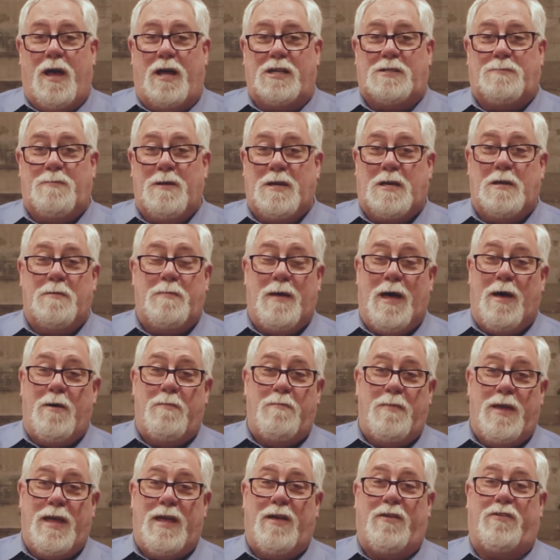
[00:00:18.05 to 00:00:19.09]
Uh, speaking
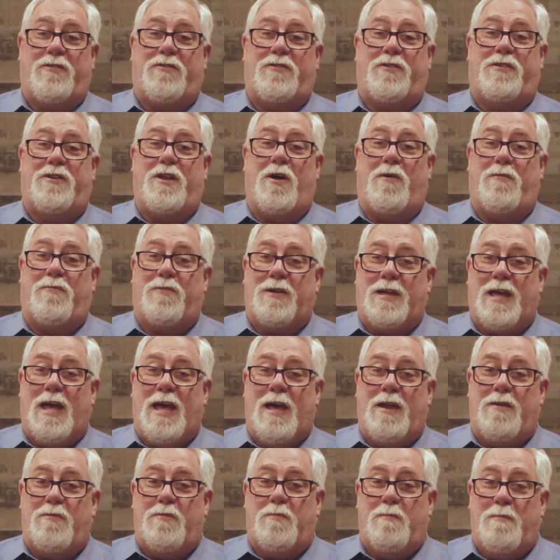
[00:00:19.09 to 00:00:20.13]
about meals, don't
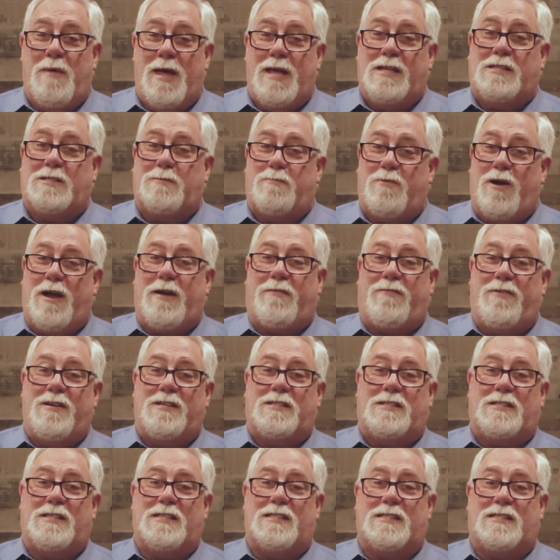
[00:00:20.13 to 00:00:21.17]
forget men's
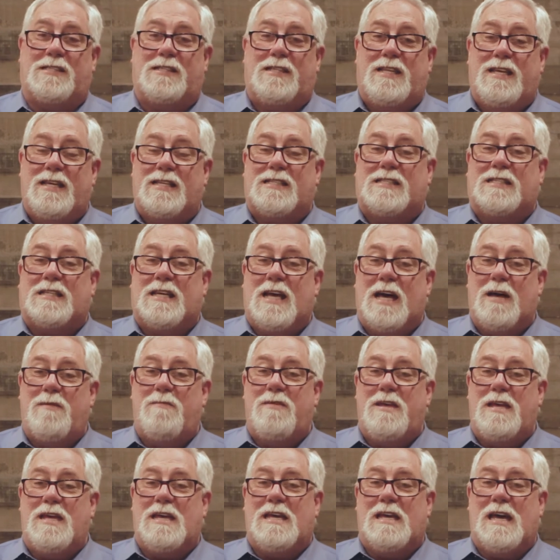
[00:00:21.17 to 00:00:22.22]
breakfast is this
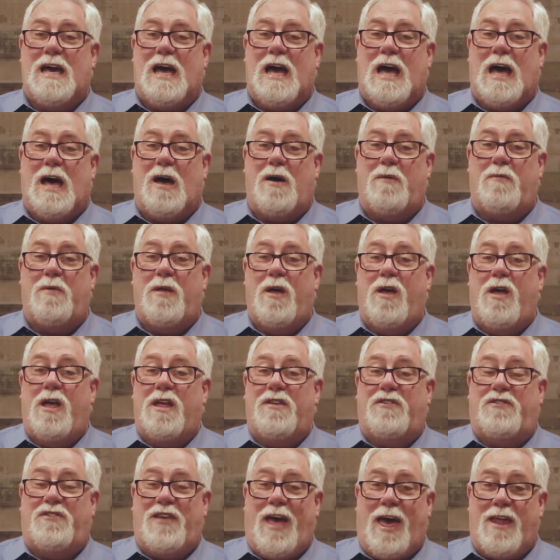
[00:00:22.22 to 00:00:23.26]
coming uh,
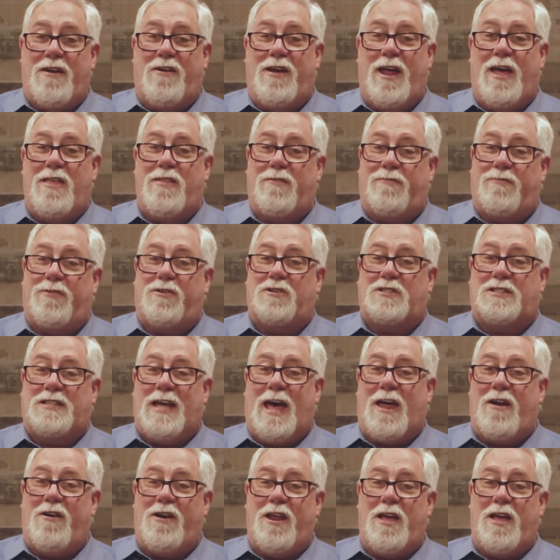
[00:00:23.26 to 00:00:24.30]
Saturday, the first
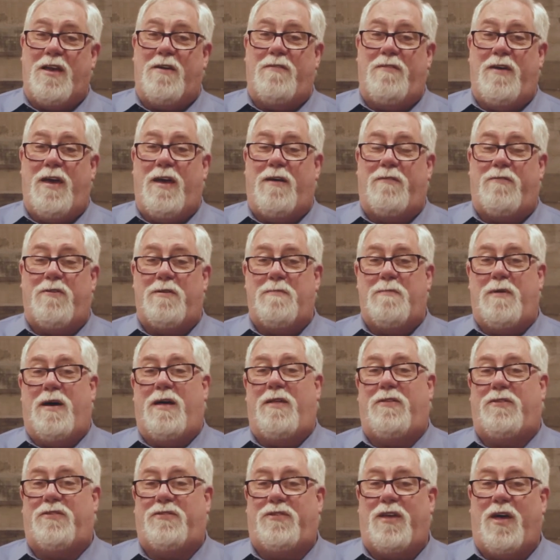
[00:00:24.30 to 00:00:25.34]
Saturday of every
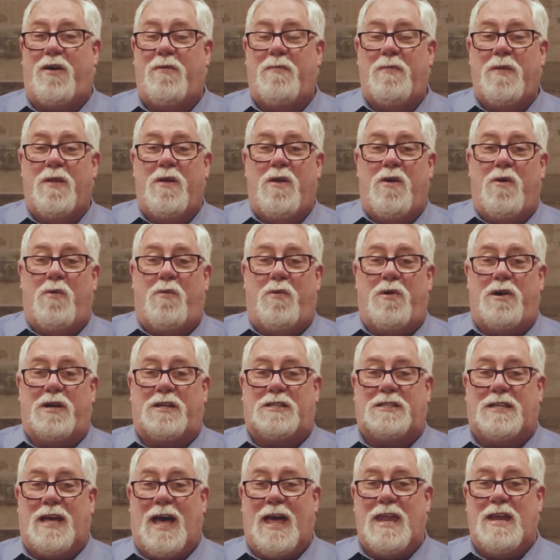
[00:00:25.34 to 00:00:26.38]
month. So we're
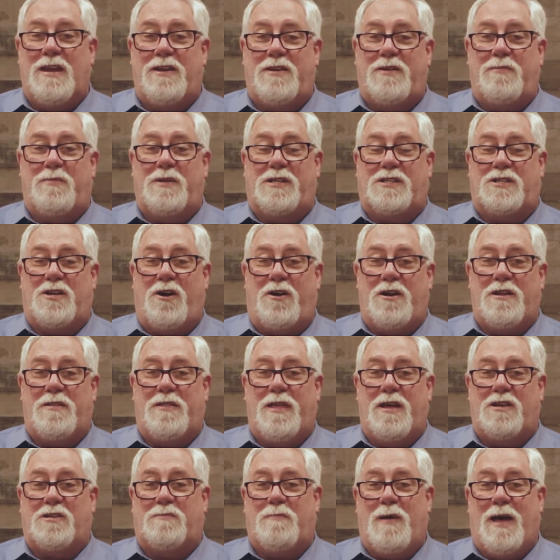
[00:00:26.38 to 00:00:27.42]
excited to be starting
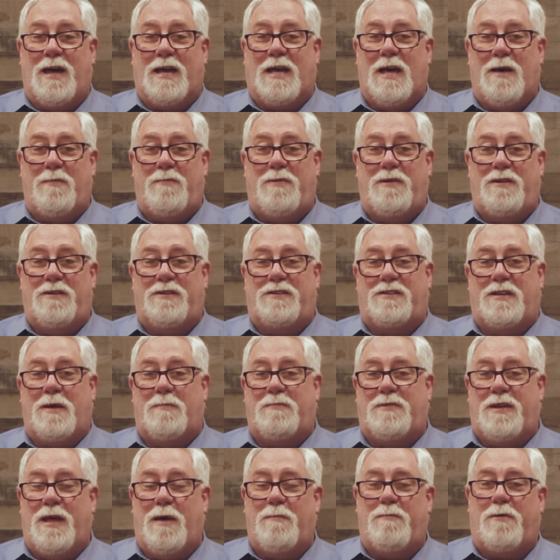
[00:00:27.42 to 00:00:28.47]
those back up in
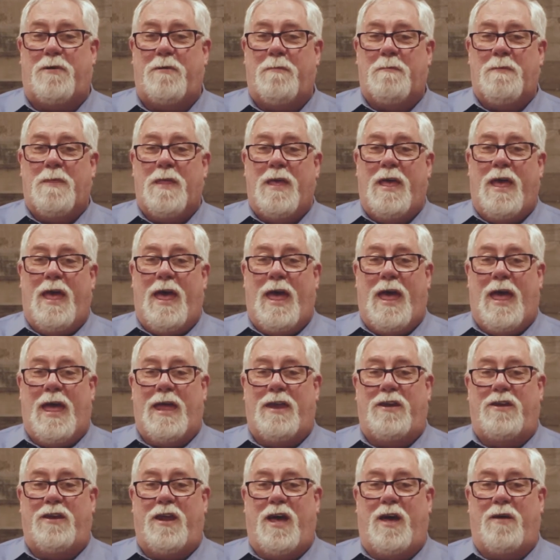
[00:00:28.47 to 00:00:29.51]
September.
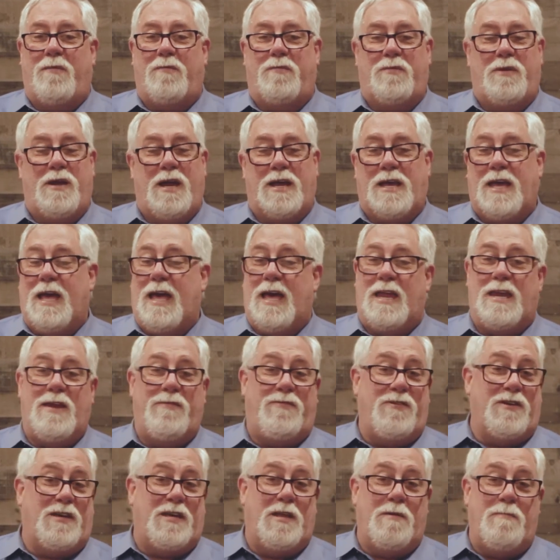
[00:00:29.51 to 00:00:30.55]
And um, again,
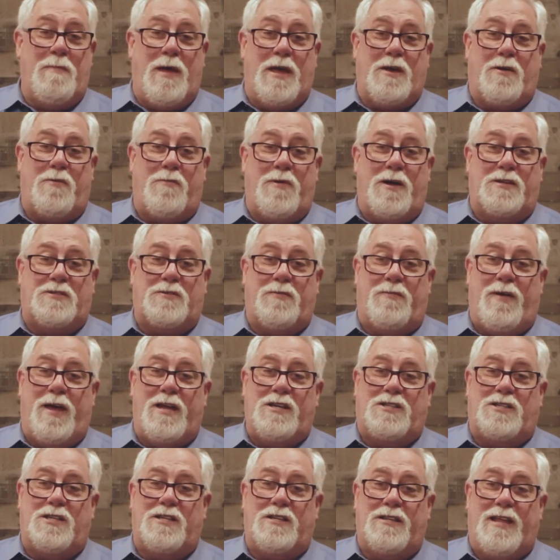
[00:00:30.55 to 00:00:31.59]
if you can make a
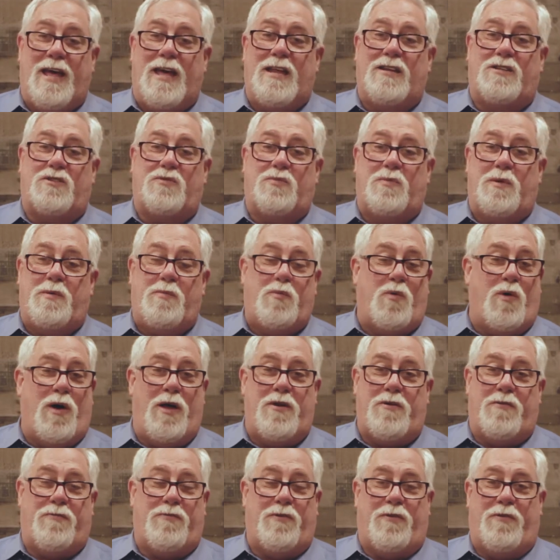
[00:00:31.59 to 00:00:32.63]
reservation, that is be
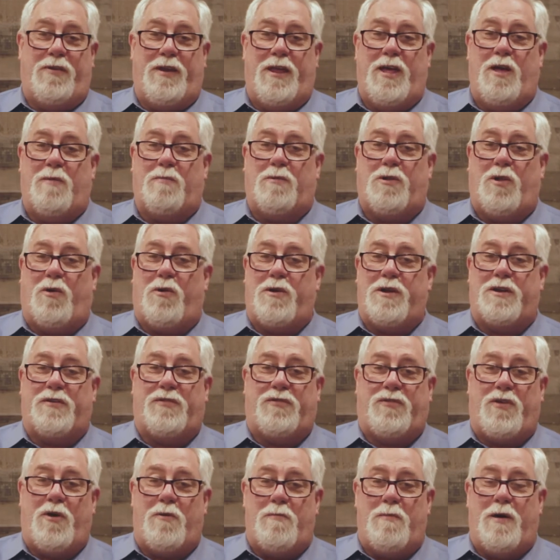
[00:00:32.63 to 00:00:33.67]
wonderful. It helped Gloria
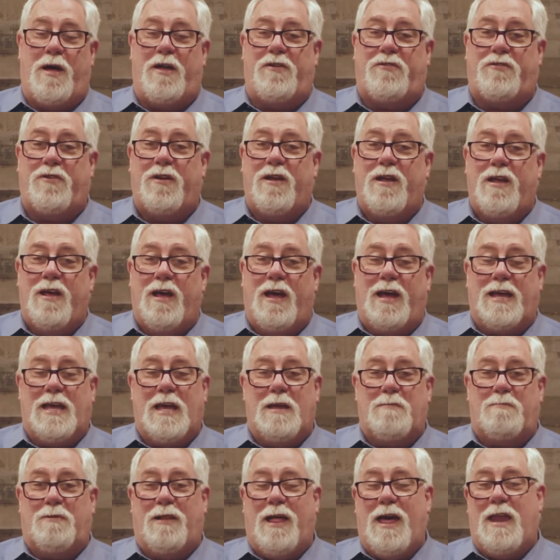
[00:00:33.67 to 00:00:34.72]
so much.
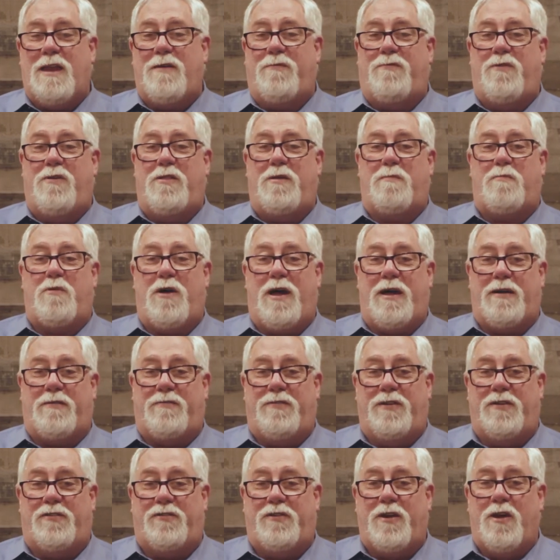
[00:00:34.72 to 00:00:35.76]
Again, planning for the
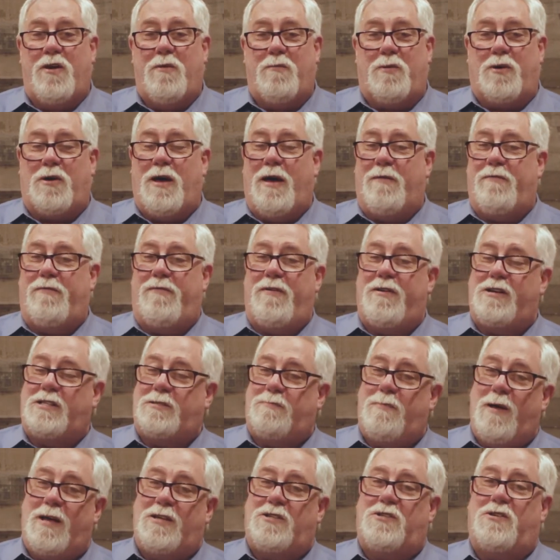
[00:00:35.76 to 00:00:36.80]
breakfast. We're going to have a very
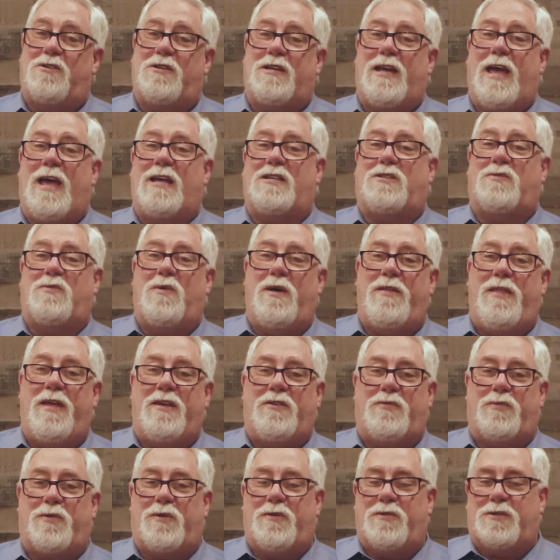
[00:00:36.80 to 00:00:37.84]
special guest with
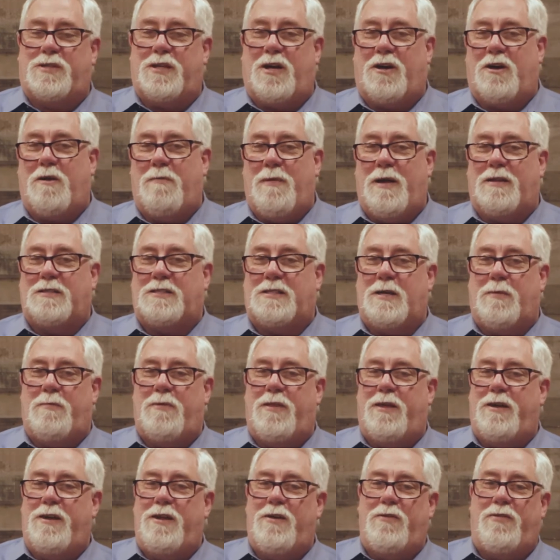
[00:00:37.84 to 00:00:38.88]
us. We're going to talk about some
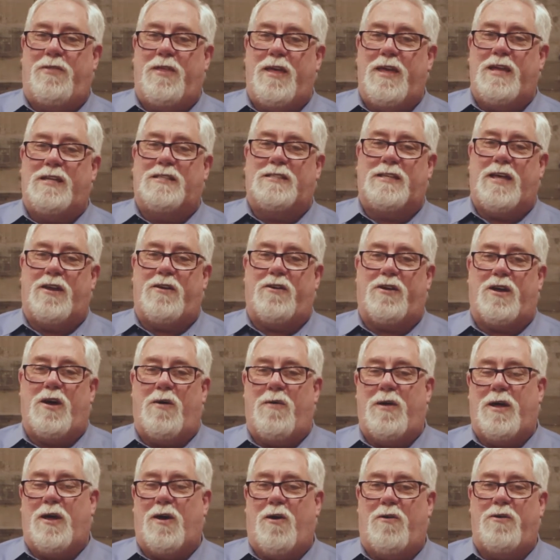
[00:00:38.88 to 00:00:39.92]
of the new things that are
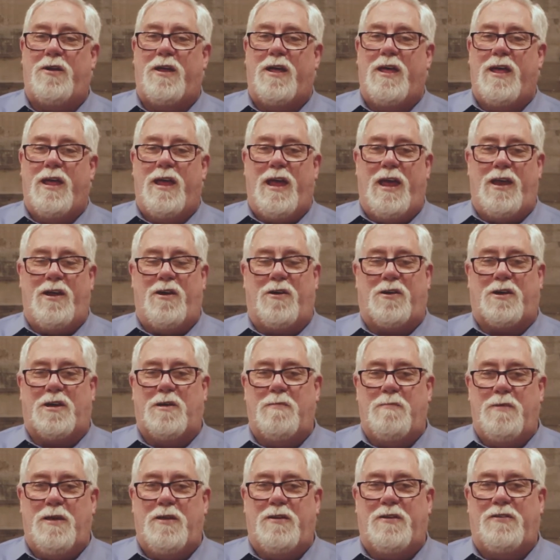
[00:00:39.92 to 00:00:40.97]
going on in our
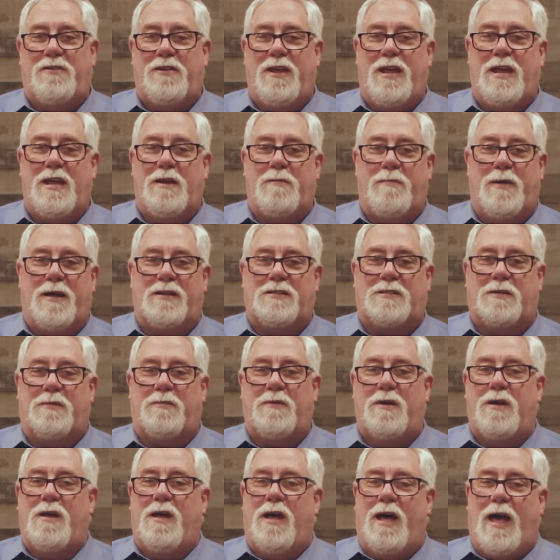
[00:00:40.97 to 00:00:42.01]
community and about
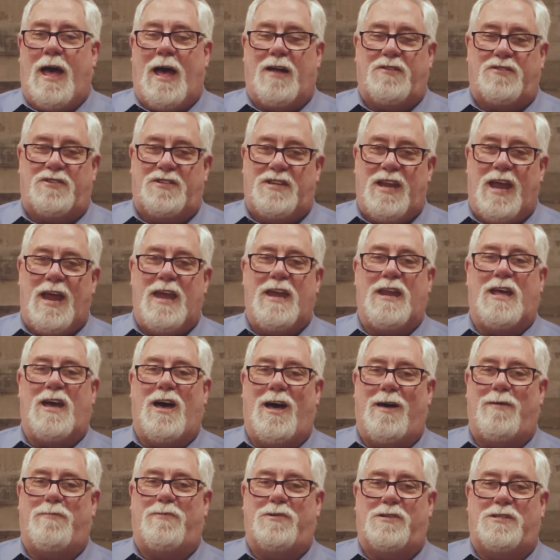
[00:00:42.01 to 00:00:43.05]
some outstanding
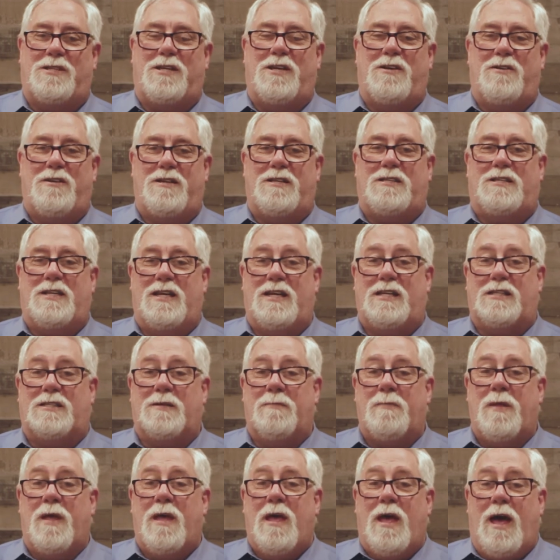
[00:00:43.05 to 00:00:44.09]

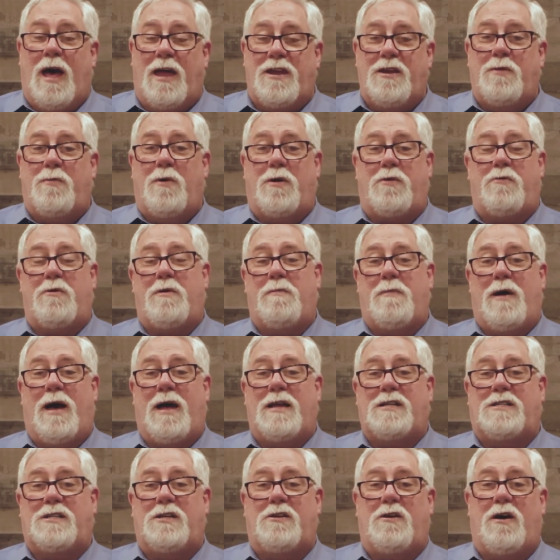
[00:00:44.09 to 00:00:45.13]
opportunities. I do want to
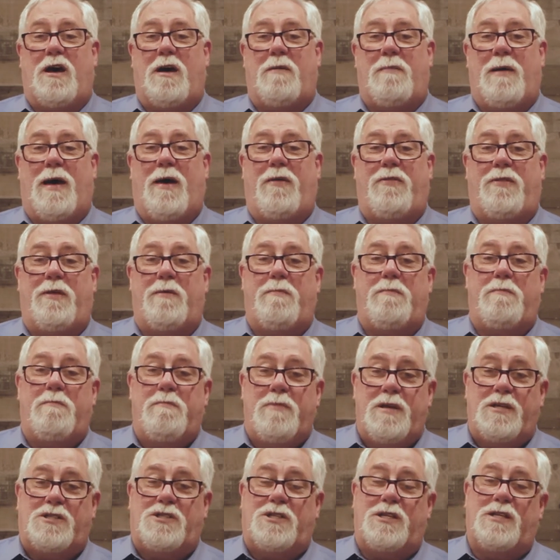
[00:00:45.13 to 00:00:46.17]
remind you about the
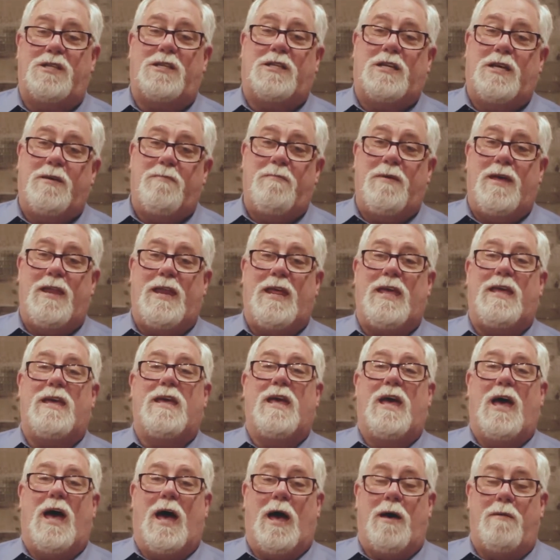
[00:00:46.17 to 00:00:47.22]
Mission Committee
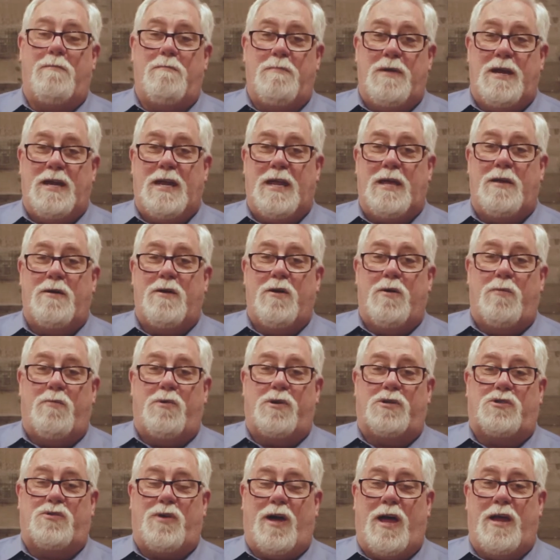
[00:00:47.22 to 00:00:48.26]
uh, meeting.
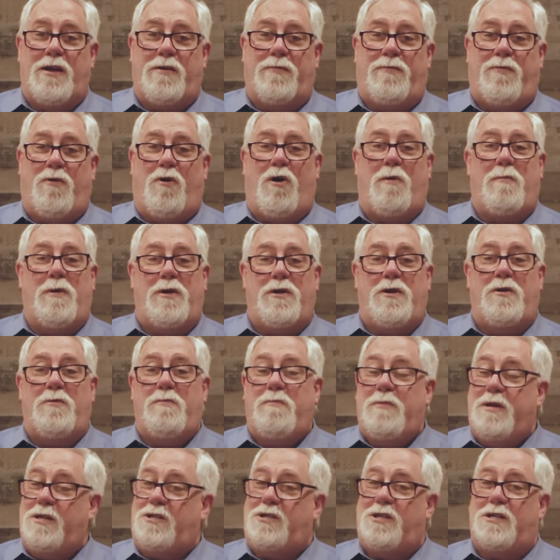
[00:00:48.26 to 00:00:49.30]
We're we're trying to form a new
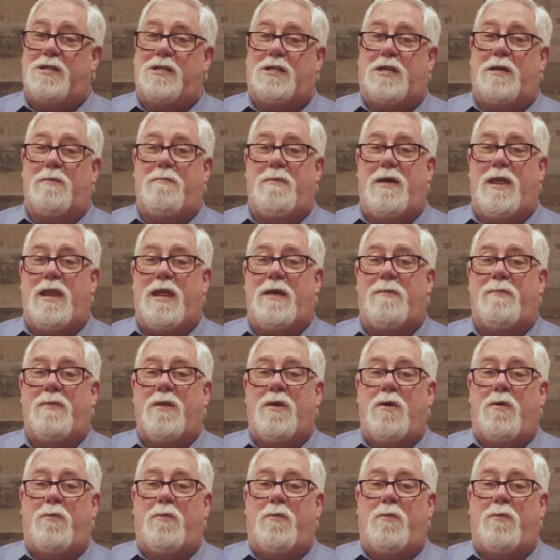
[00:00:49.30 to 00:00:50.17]
mission committee.